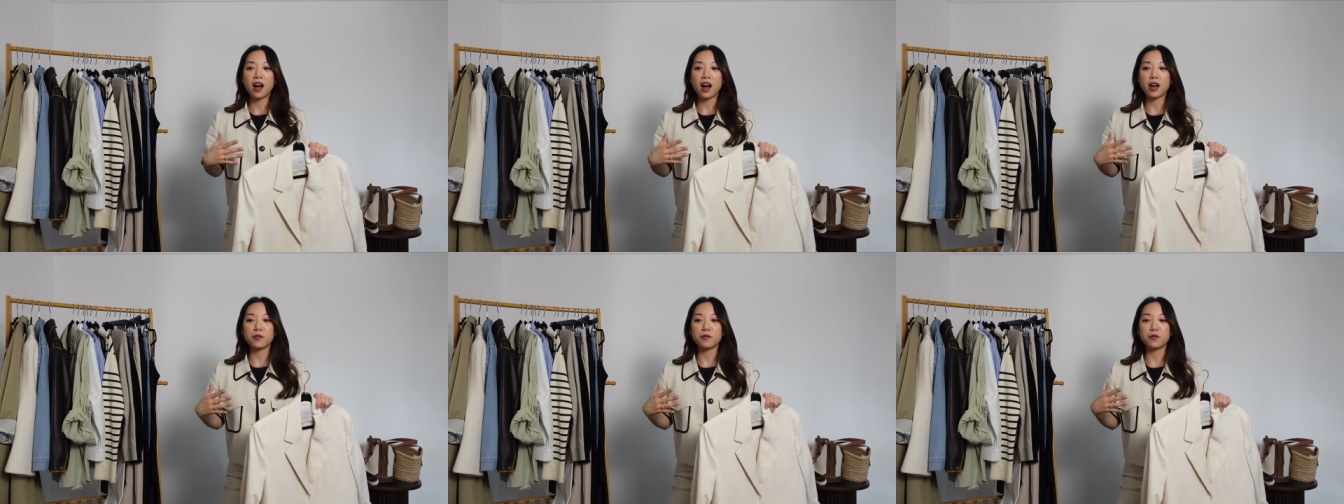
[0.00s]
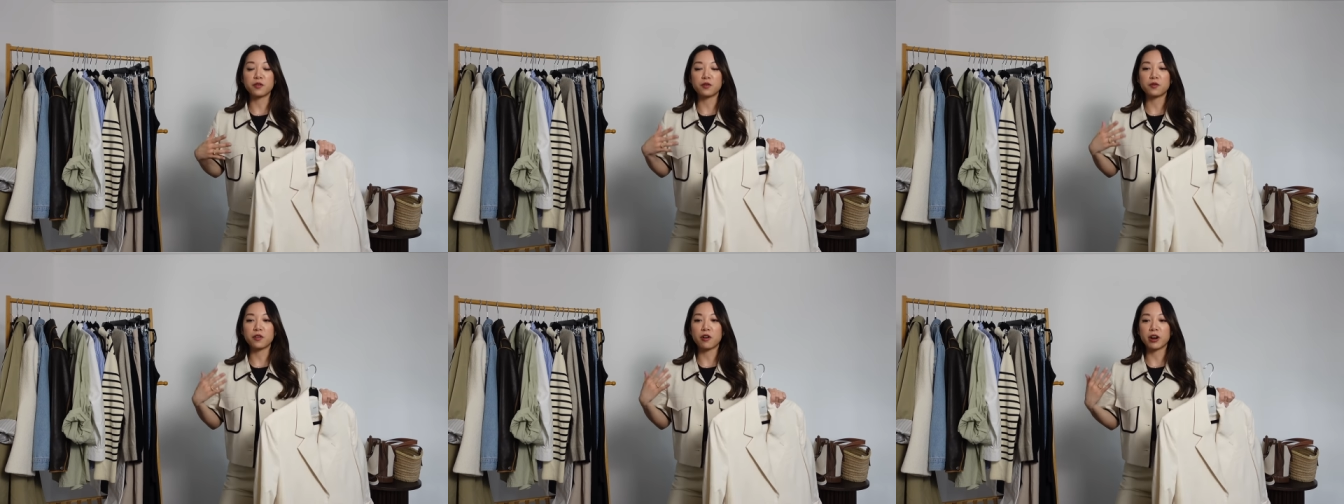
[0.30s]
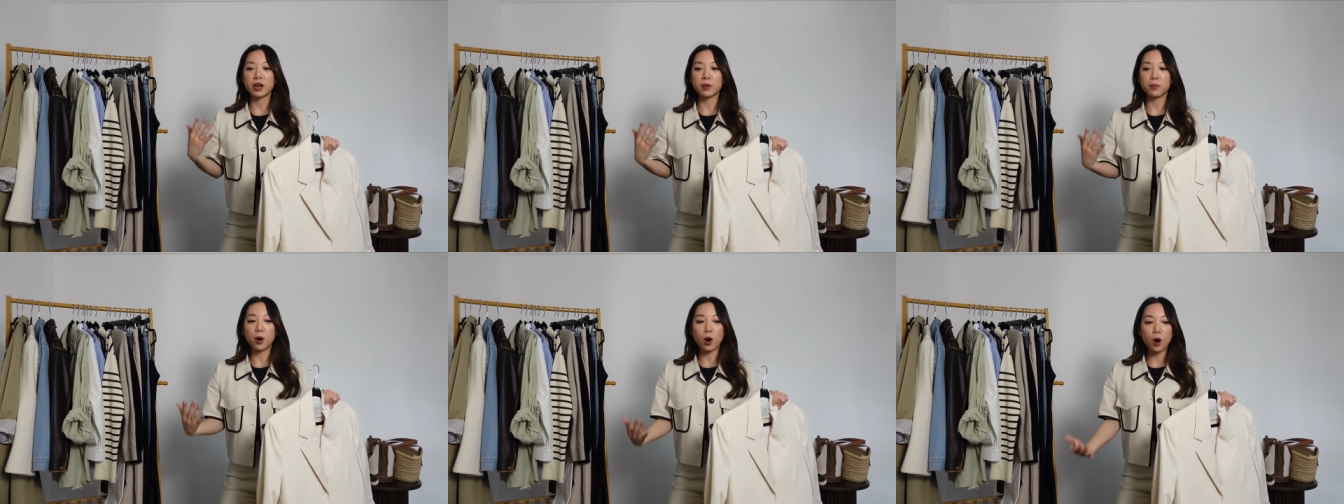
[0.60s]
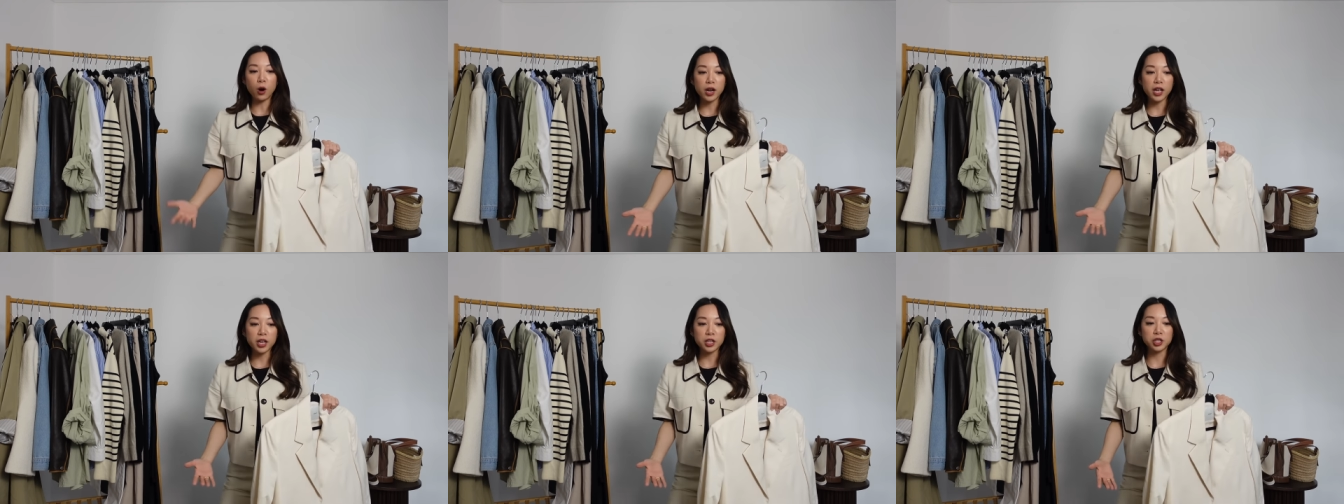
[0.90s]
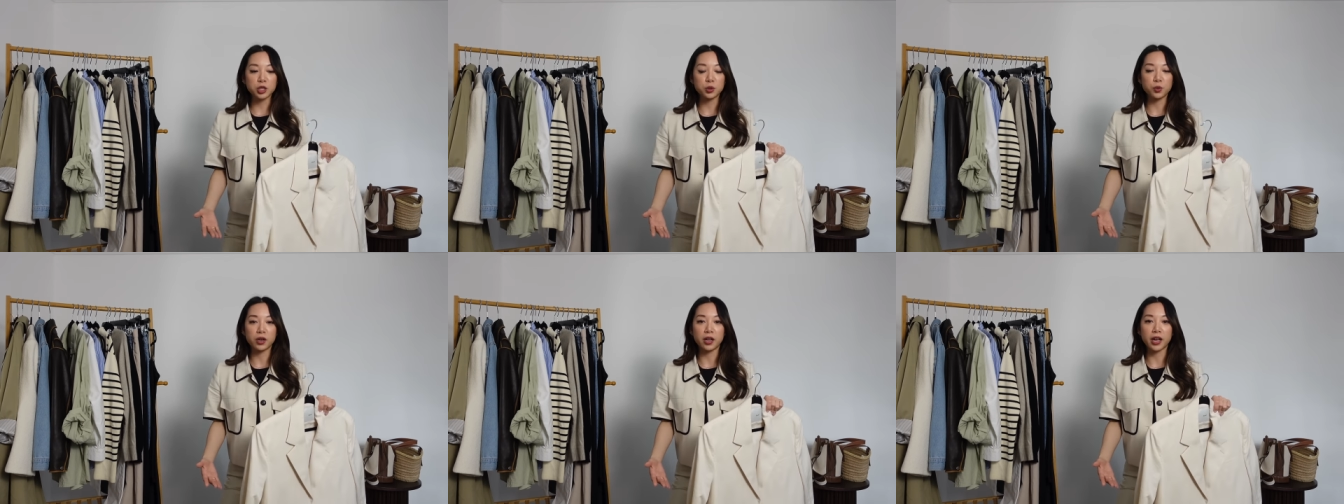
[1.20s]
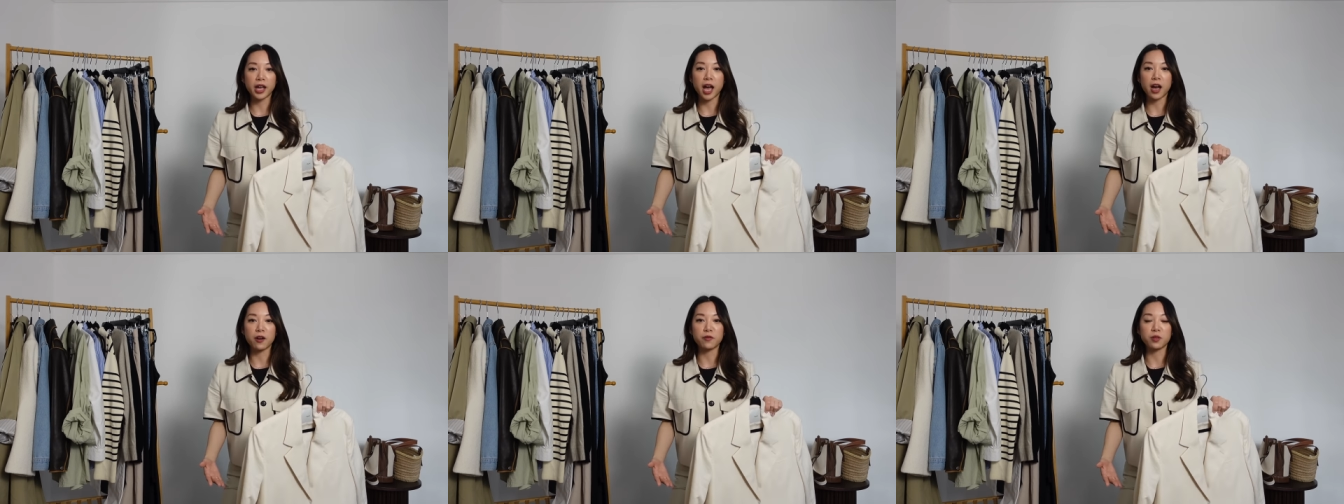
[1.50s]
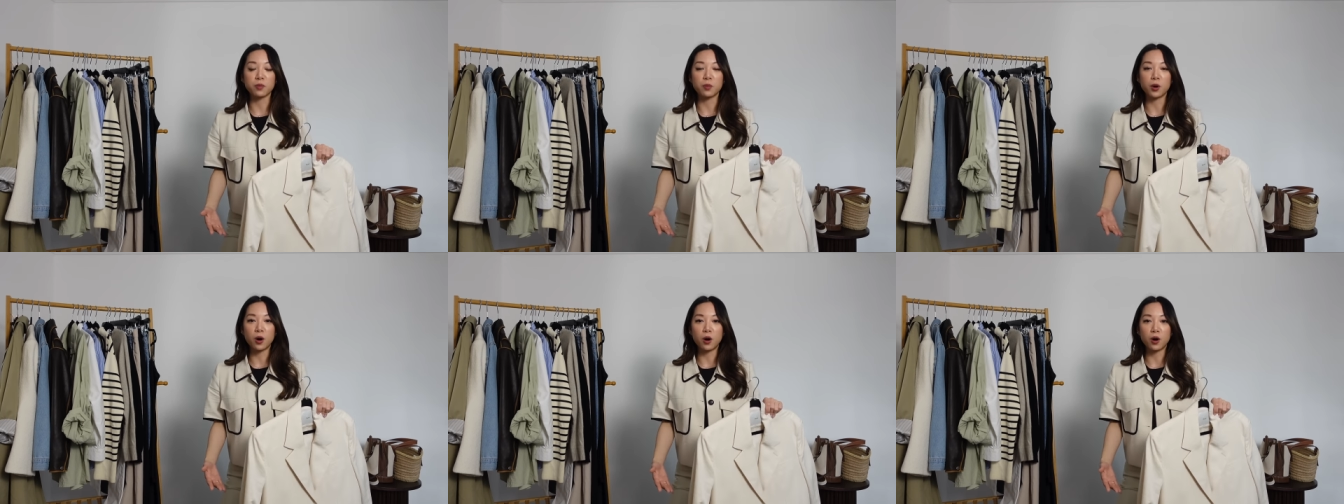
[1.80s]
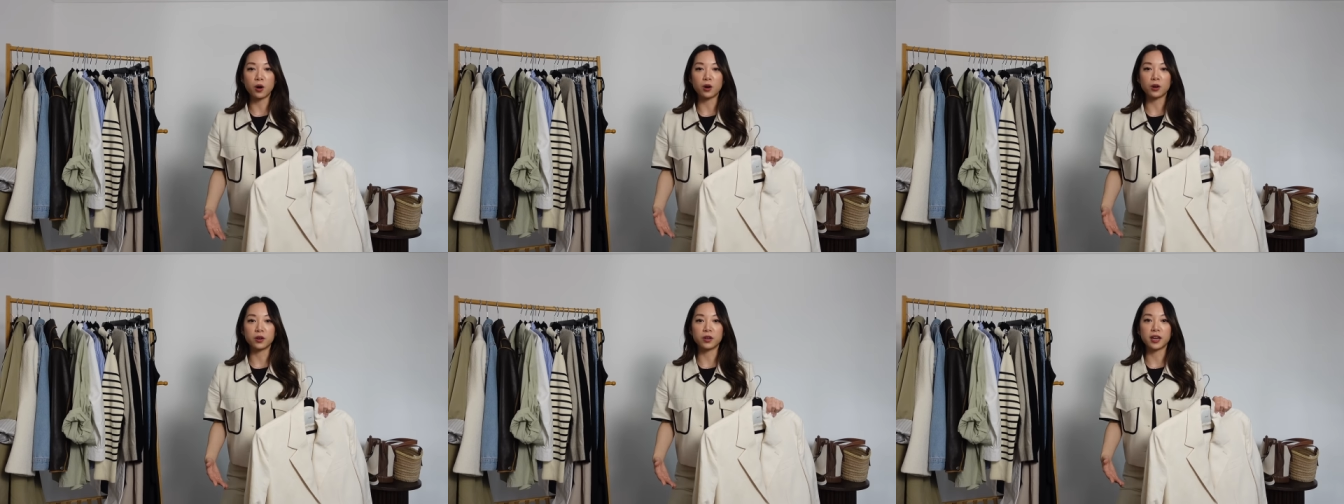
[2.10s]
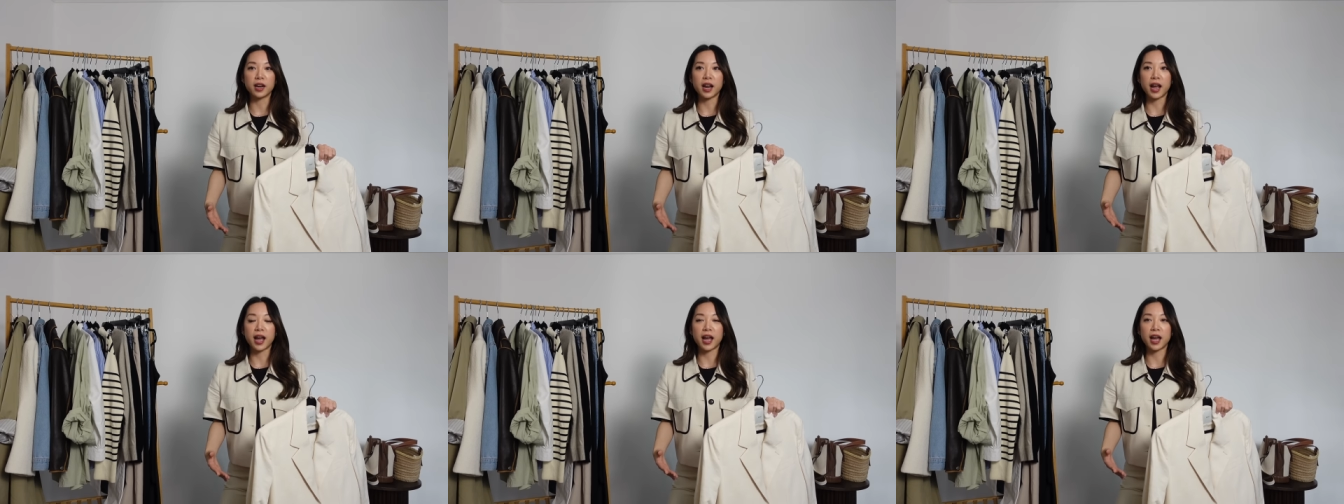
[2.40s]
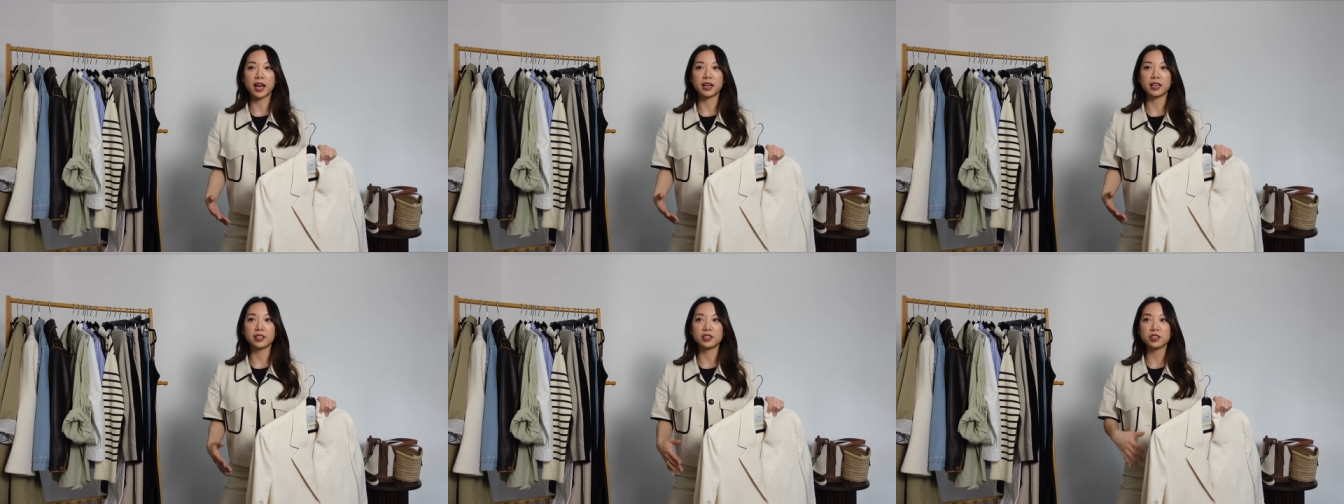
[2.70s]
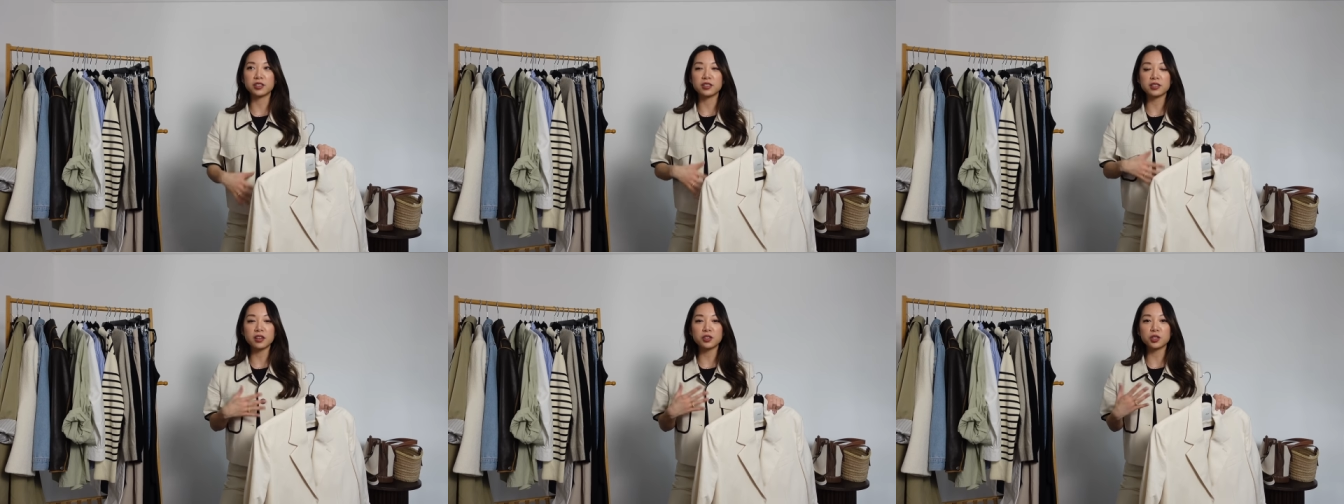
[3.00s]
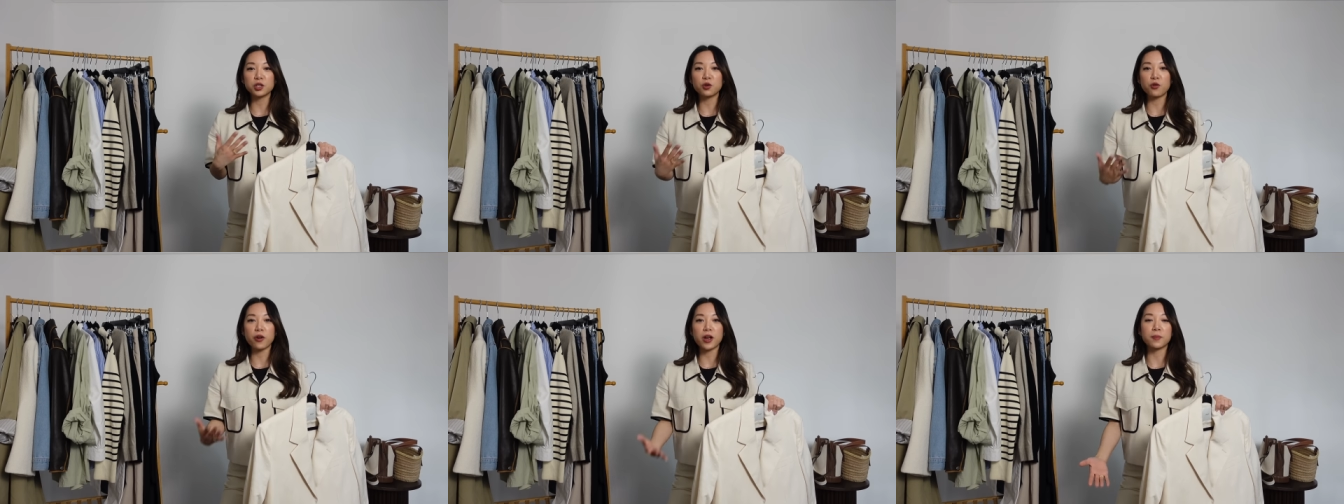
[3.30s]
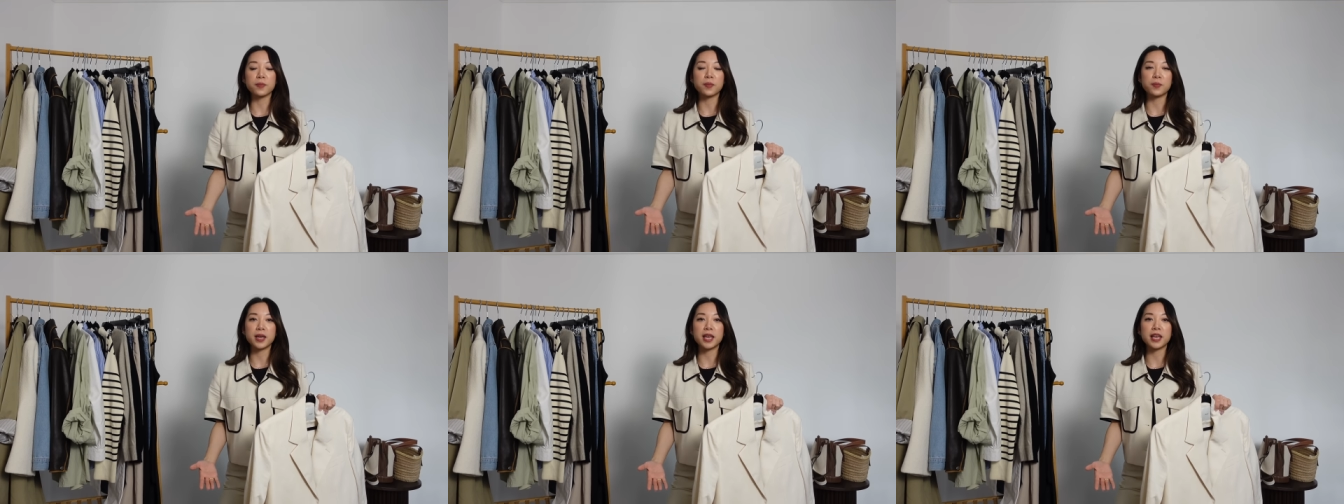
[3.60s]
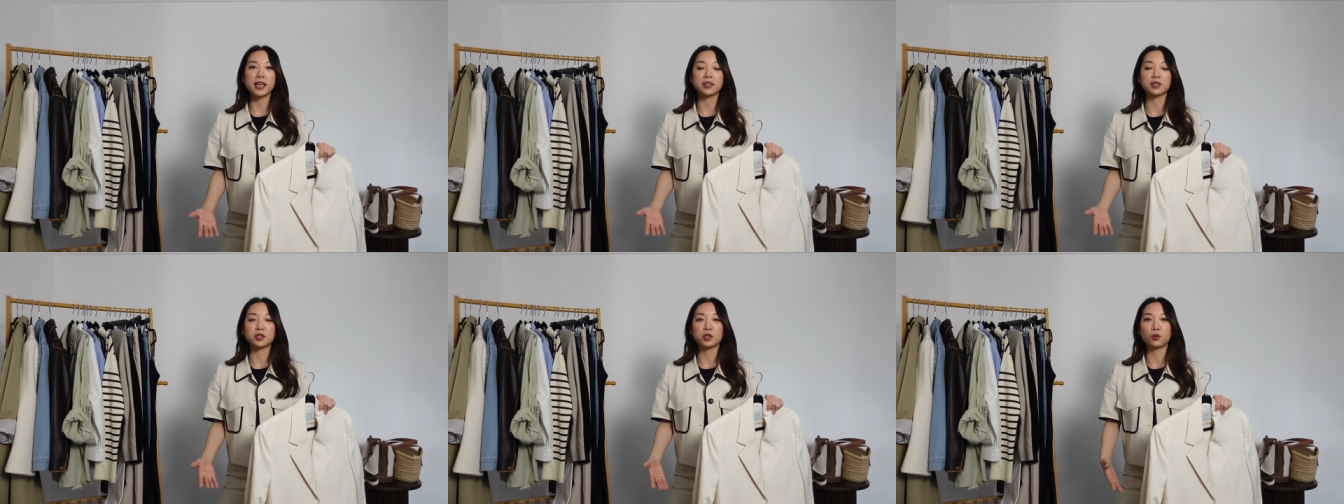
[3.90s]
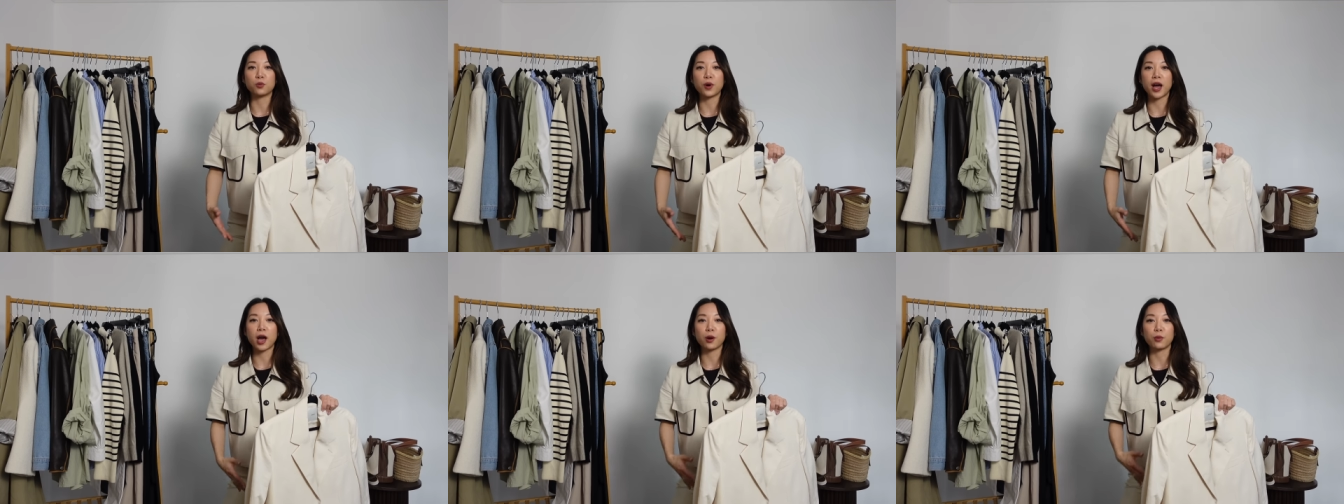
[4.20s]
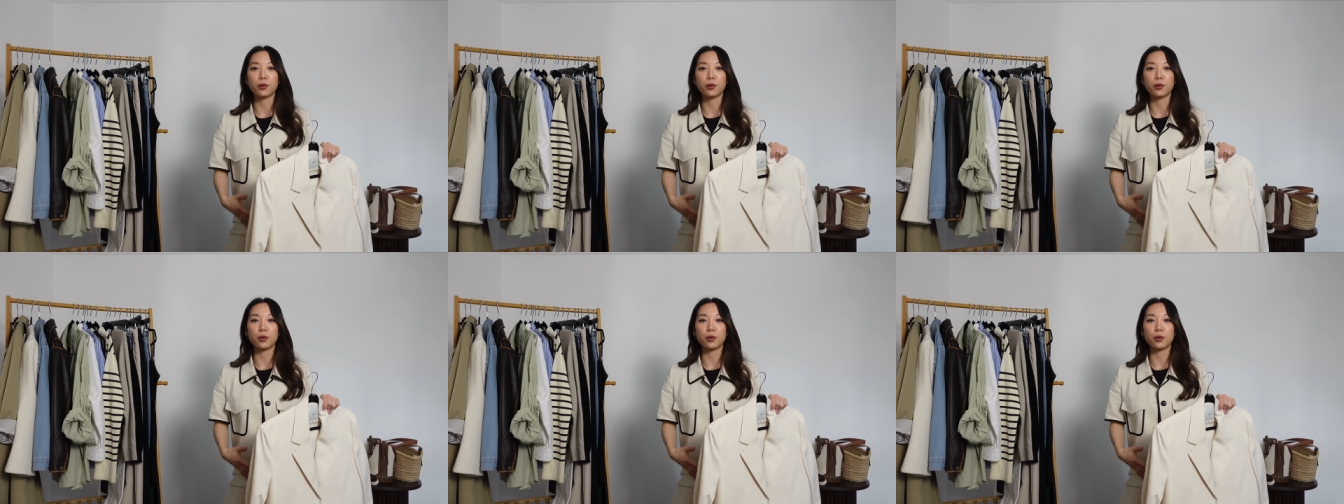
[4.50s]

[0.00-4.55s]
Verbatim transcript: I feel very polished when I have them on and it's just such a great piece to wear